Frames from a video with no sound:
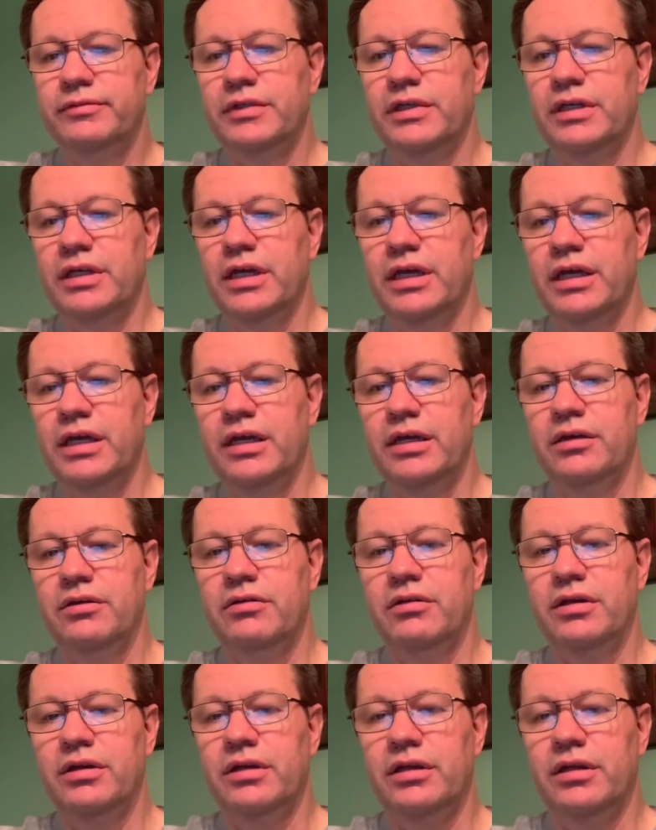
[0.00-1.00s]

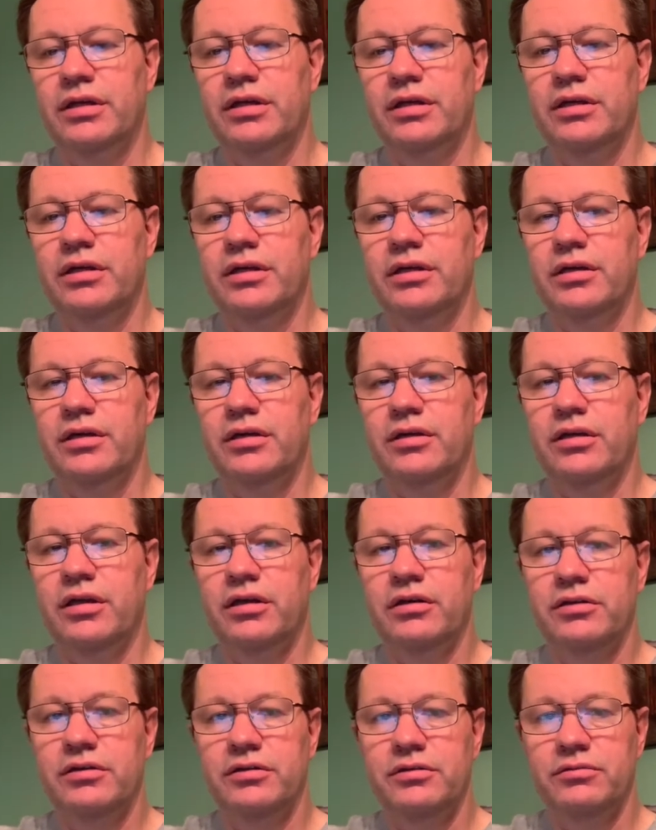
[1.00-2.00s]
And
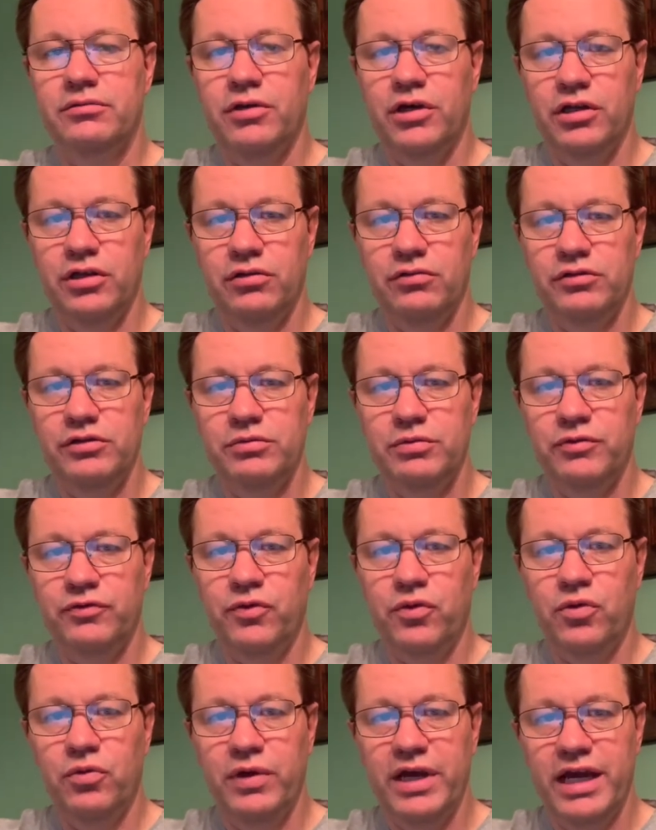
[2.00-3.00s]
like the other ones
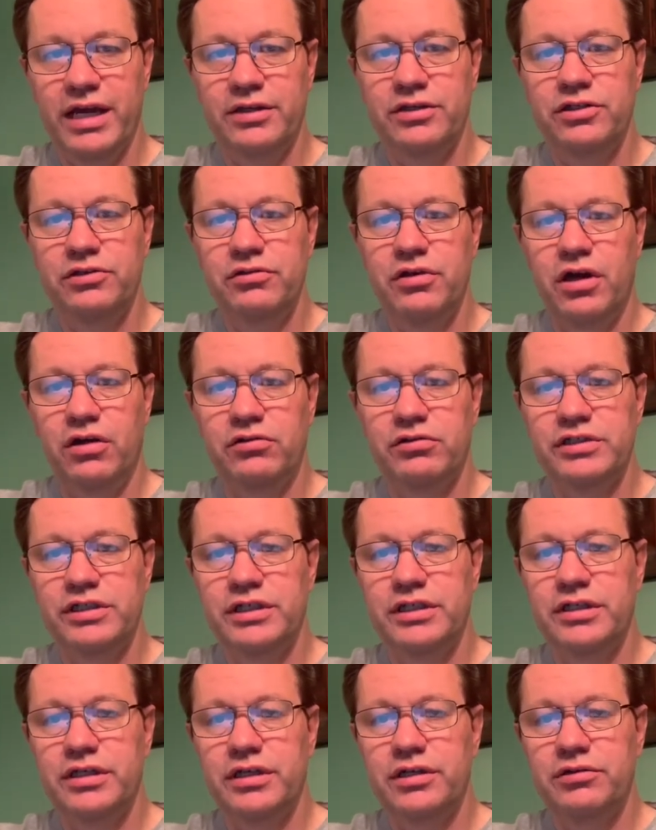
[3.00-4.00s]
before, we had $2 into
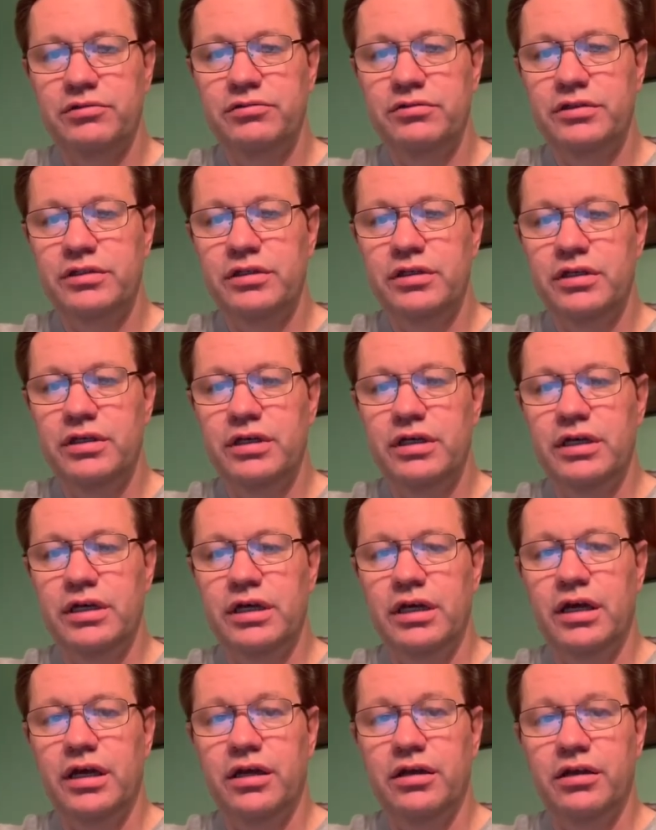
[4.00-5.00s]
those.
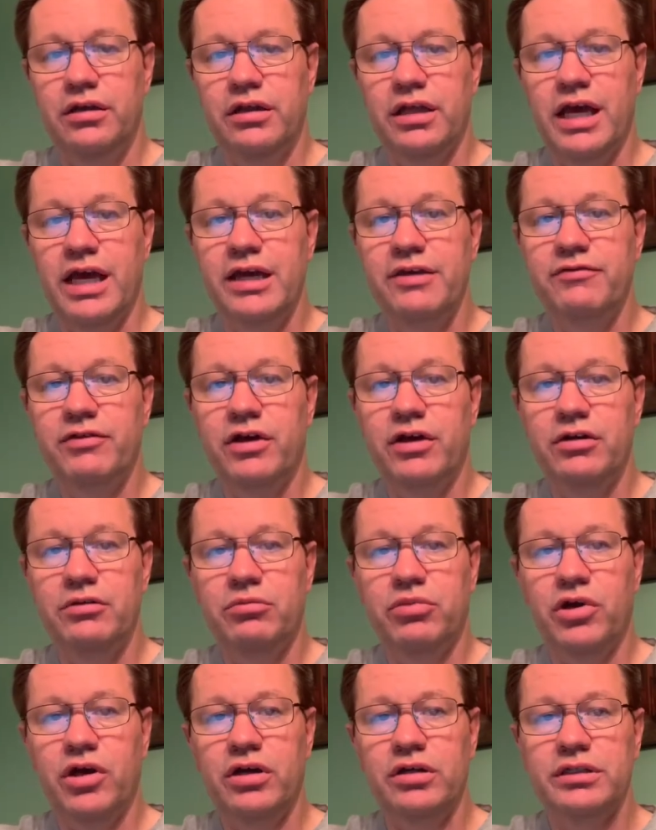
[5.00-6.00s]
Another Avon
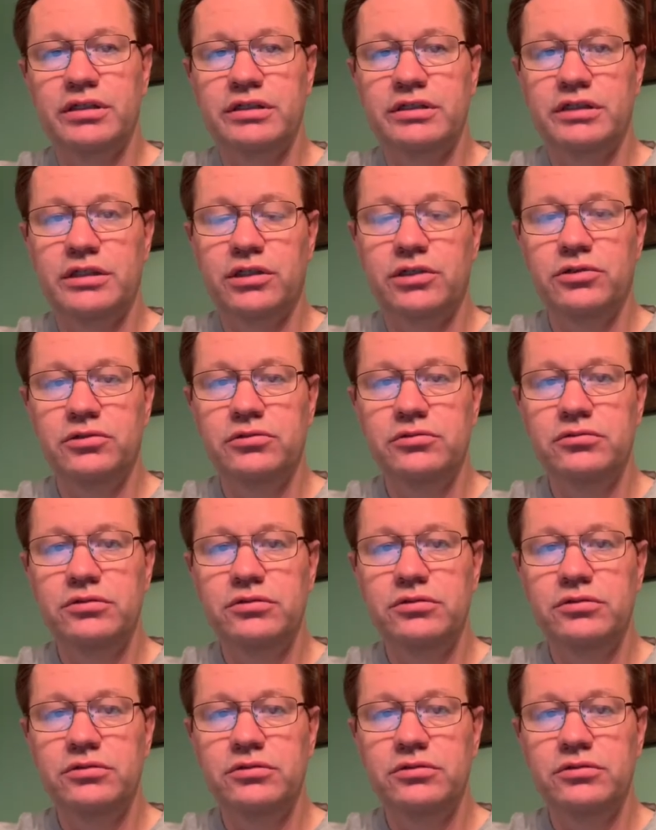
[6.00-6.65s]
product sold